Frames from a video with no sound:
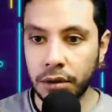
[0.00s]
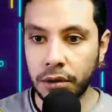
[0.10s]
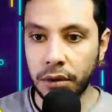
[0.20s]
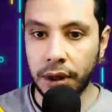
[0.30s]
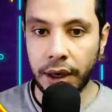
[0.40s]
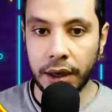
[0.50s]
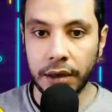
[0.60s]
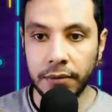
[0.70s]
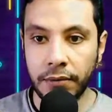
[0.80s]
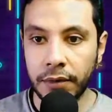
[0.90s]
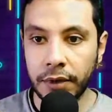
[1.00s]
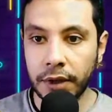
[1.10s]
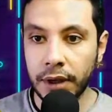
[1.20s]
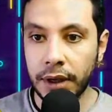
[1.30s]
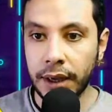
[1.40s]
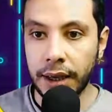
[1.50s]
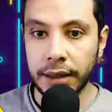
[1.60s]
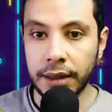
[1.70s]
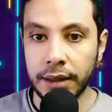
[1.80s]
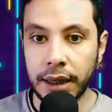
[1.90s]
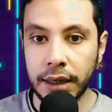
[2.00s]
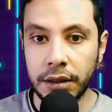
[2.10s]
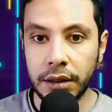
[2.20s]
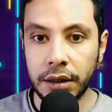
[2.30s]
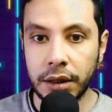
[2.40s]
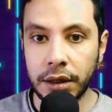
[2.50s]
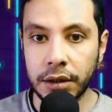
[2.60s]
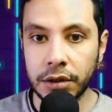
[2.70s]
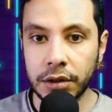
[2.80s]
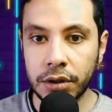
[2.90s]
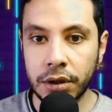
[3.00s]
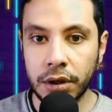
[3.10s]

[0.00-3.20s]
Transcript: Okay, and that is